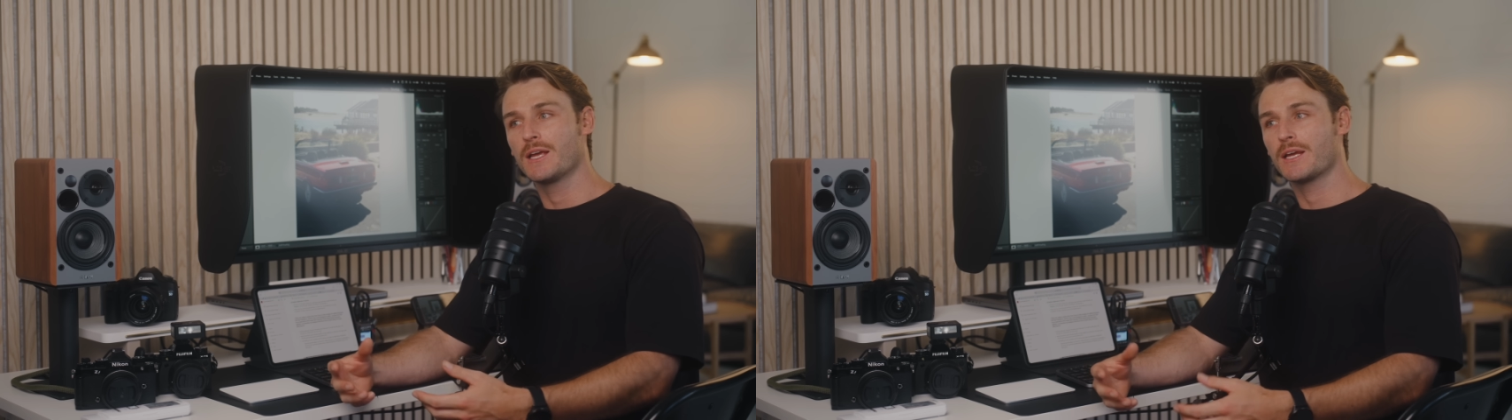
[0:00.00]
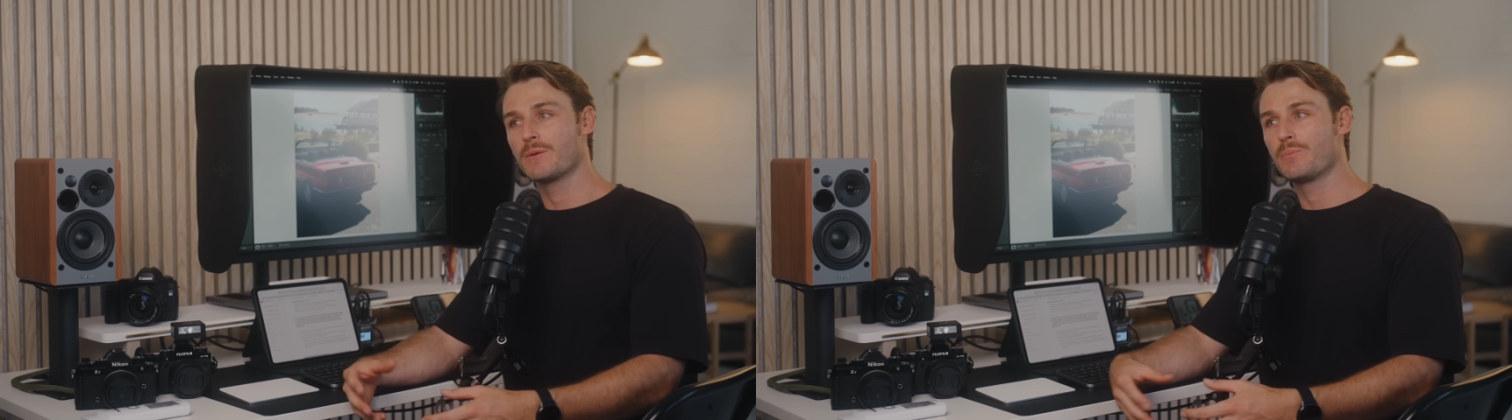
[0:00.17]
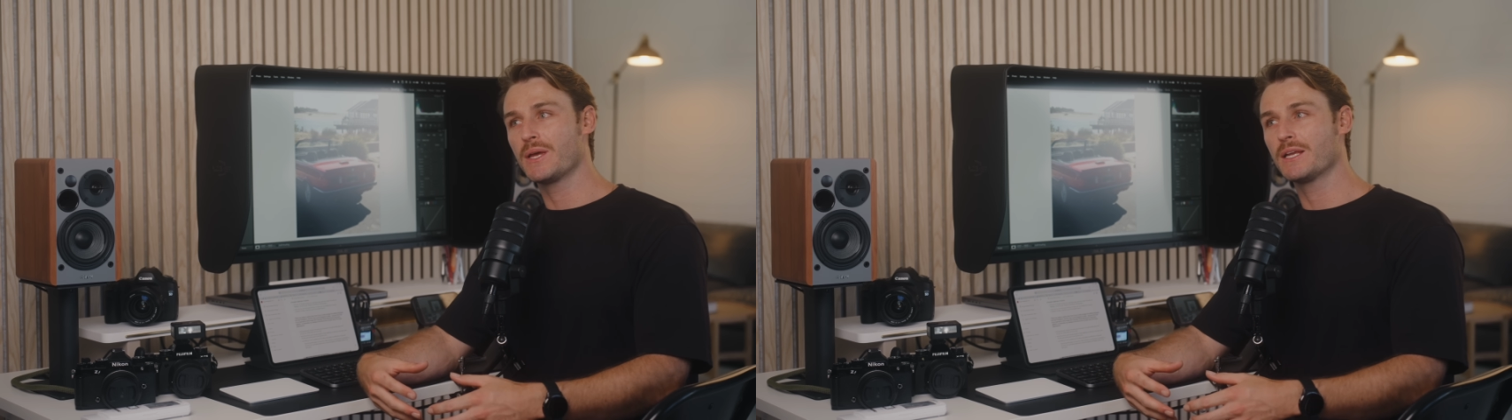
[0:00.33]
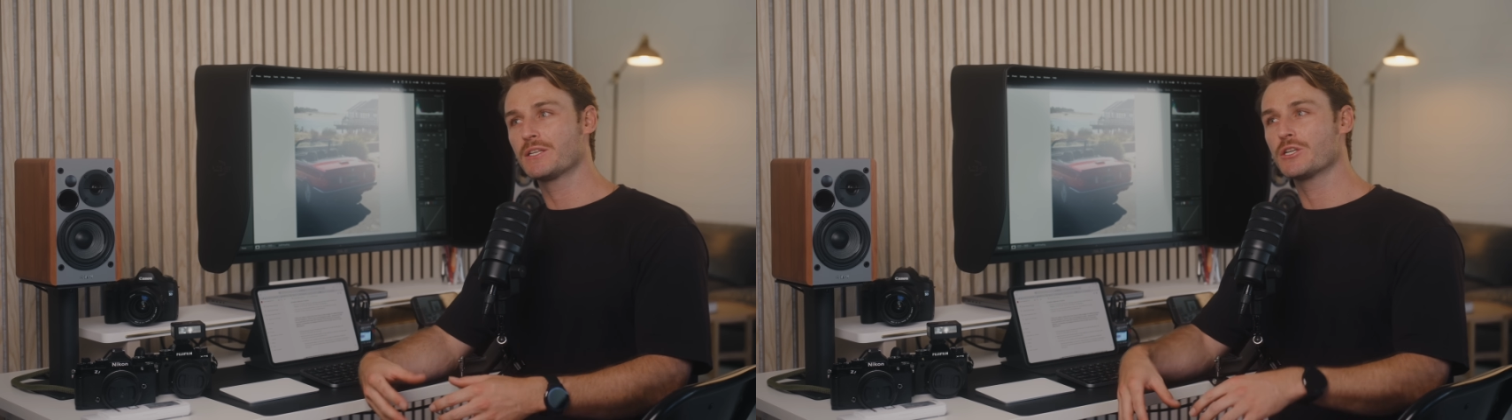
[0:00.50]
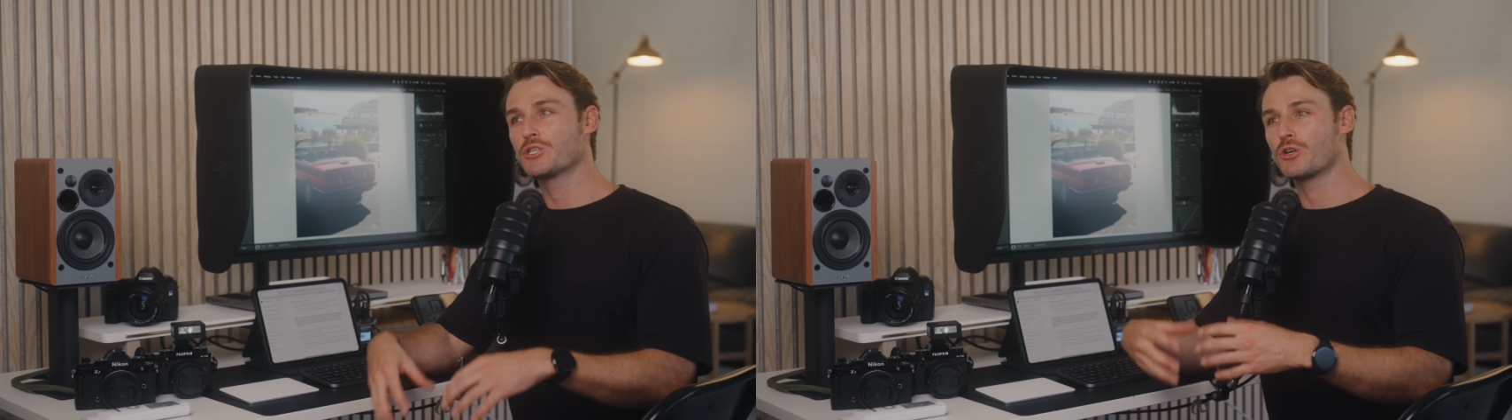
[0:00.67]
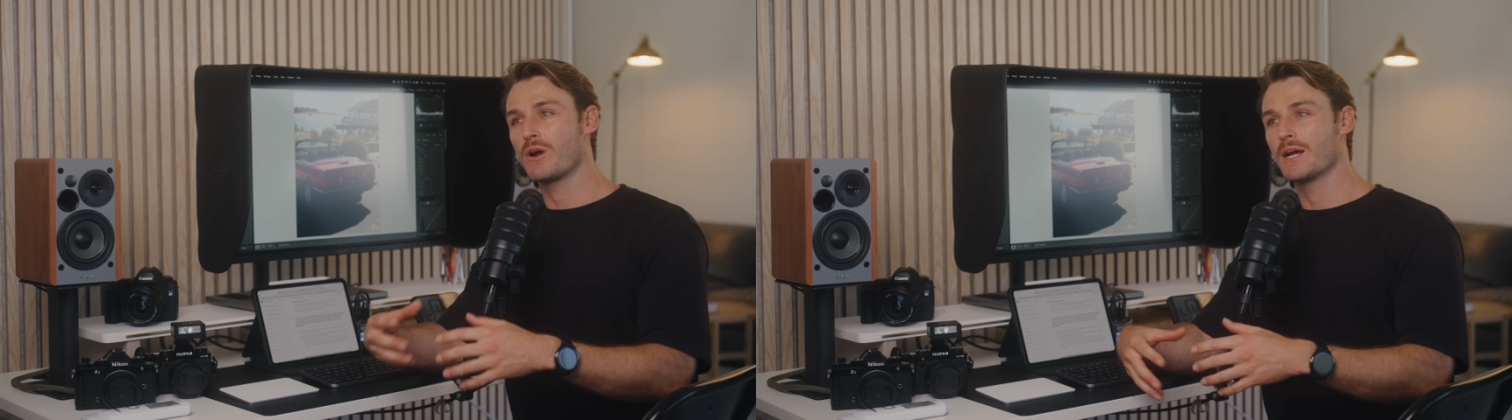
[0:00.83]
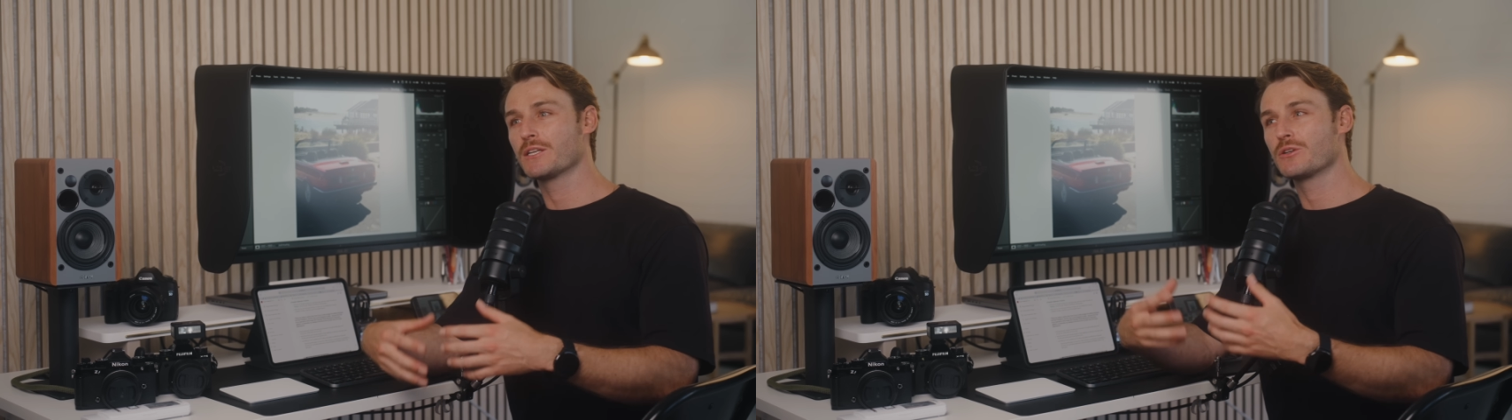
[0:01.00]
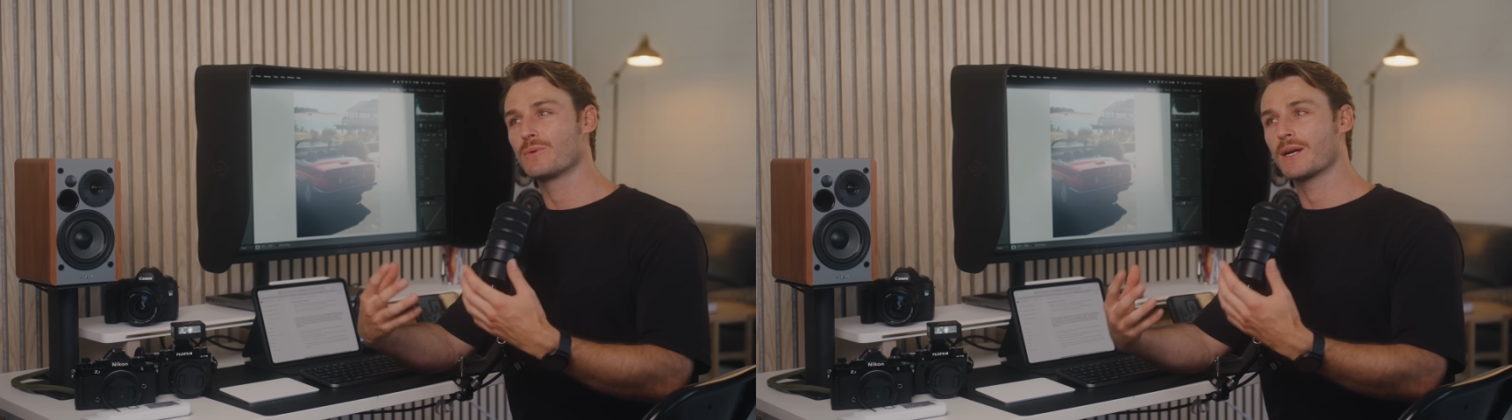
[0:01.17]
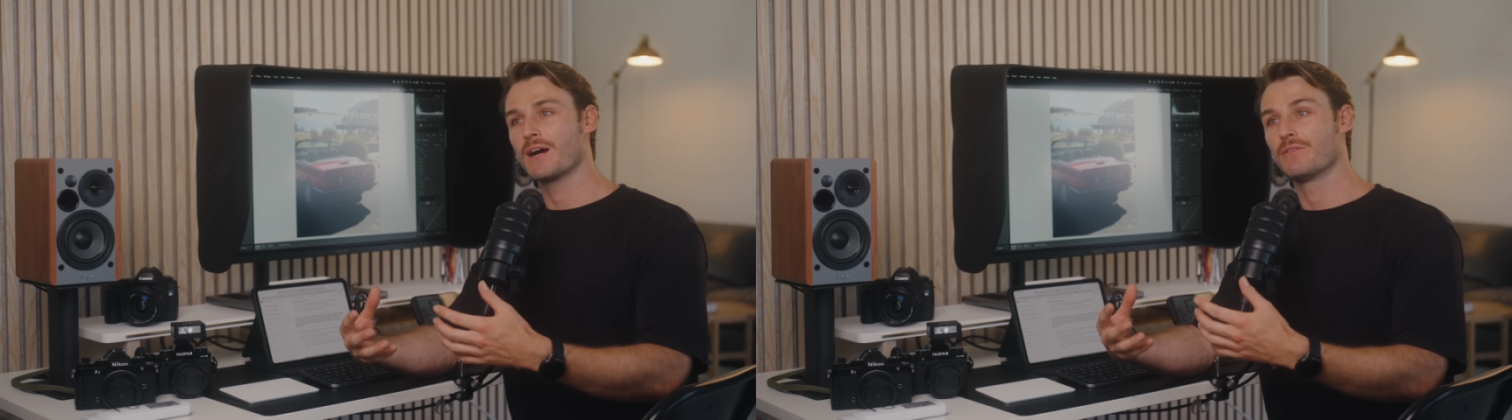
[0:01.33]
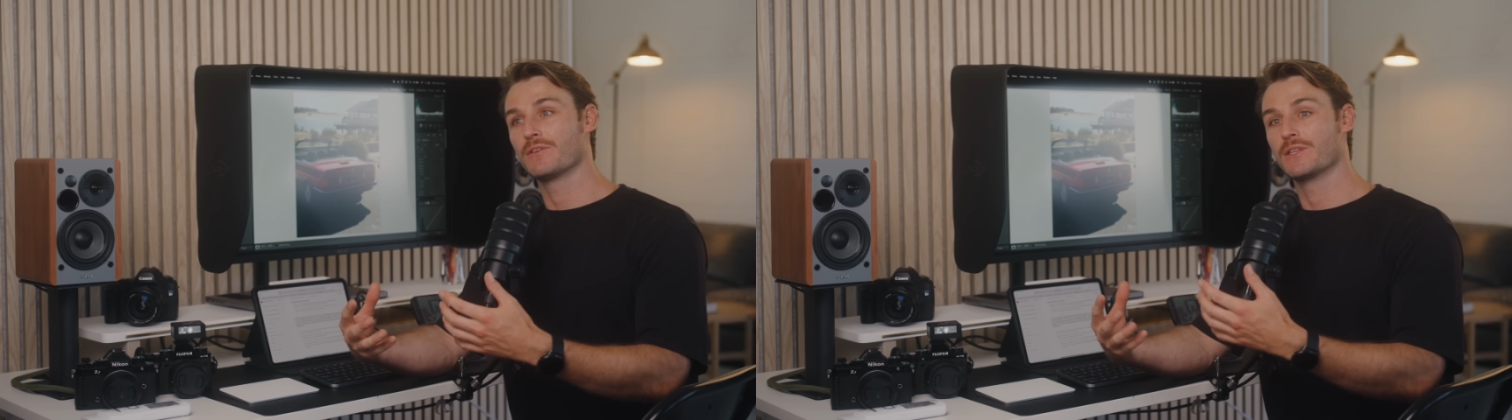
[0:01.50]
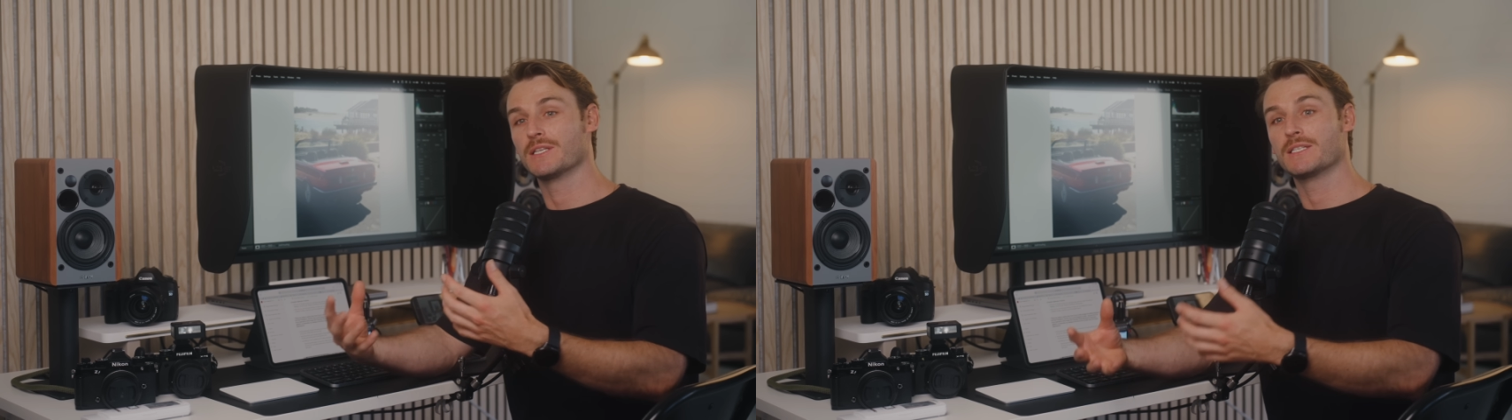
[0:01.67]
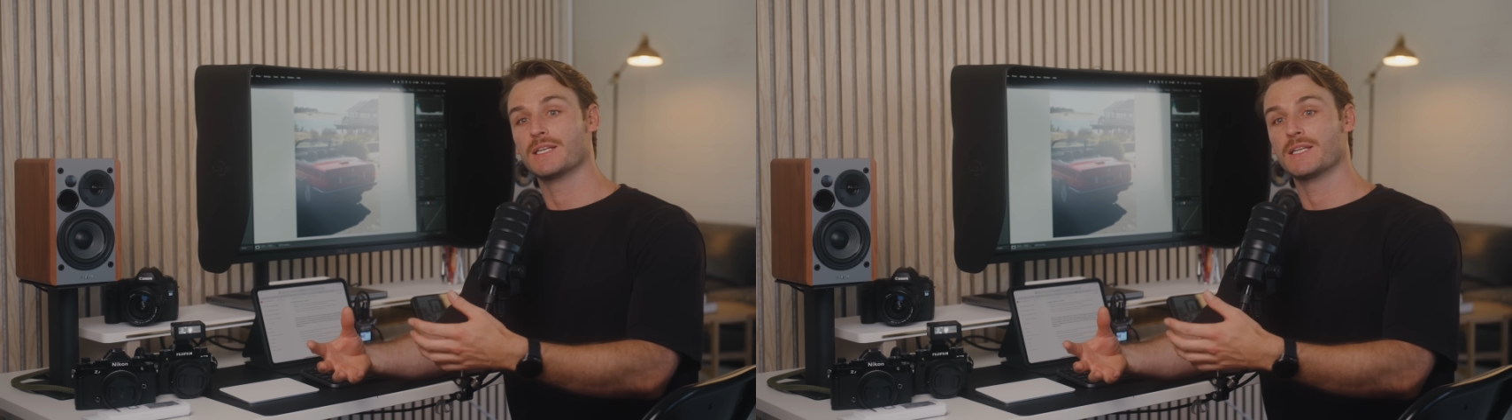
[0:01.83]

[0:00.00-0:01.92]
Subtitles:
compared to trying to recover this